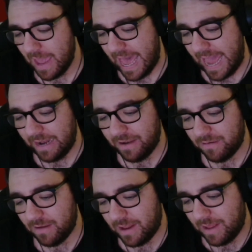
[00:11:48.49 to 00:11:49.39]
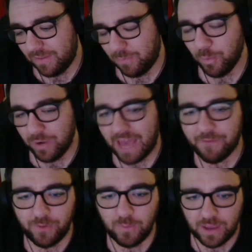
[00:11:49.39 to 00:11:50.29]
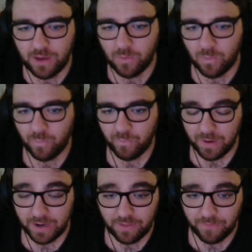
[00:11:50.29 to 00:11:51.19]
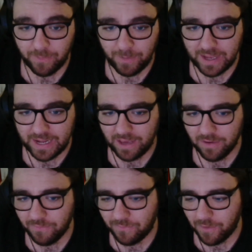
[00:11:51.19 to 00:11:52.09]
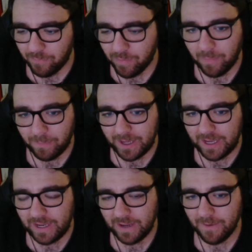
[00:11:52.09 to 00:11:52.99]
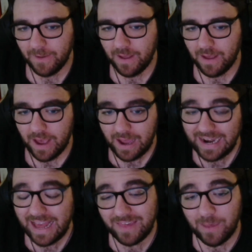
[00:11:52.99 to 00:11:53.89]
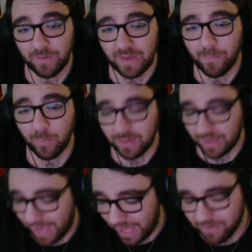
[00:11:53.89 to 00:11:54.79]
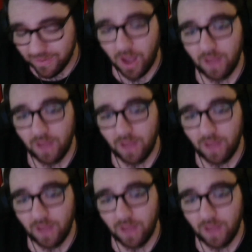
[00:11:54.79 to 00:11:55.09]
And would have to deal, at least for the beginning, of probably, unless he was able to kickstart